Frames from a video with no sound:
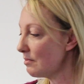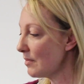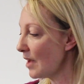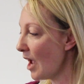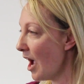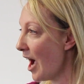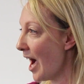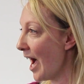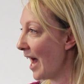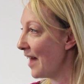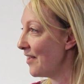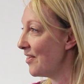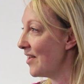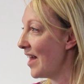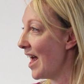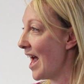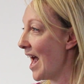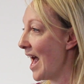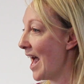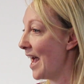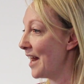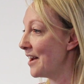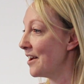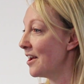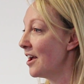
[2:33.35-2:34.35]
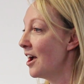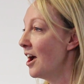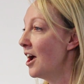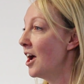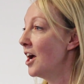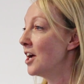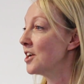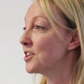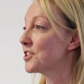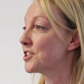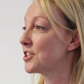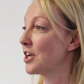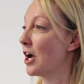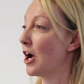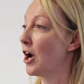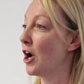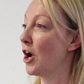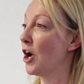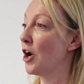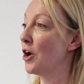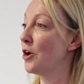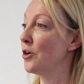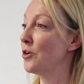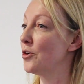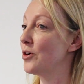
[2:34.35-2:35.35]
And then,
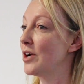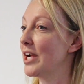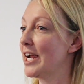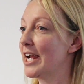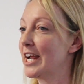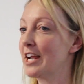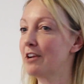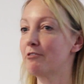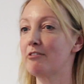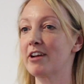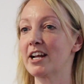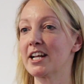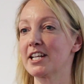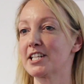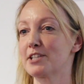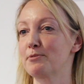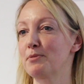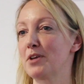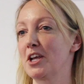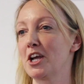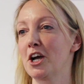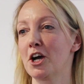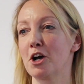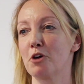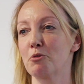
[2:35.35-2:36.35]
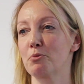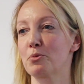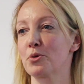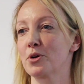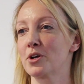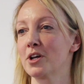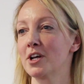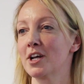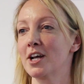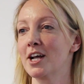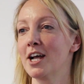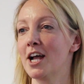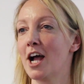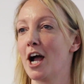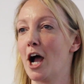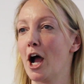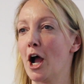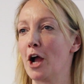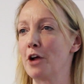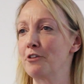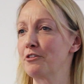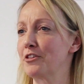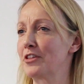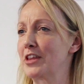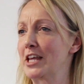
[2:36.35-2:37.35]
so he rings me up
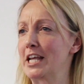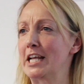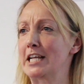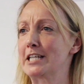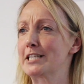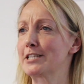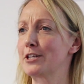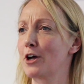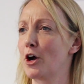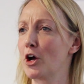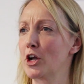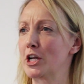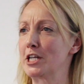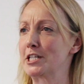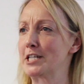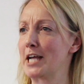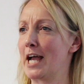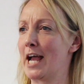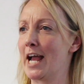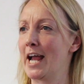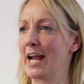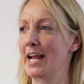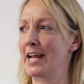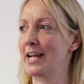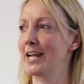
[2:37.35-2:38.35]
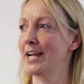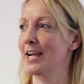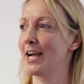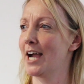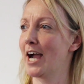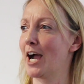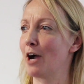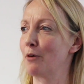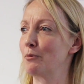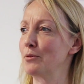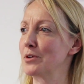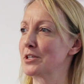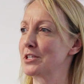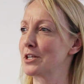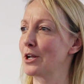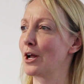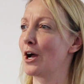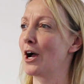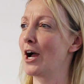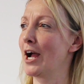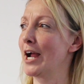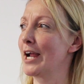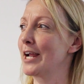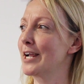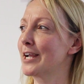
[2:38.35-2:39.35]
over the Easter holiday and was
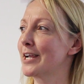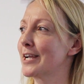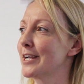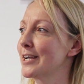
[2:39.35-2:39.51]
like,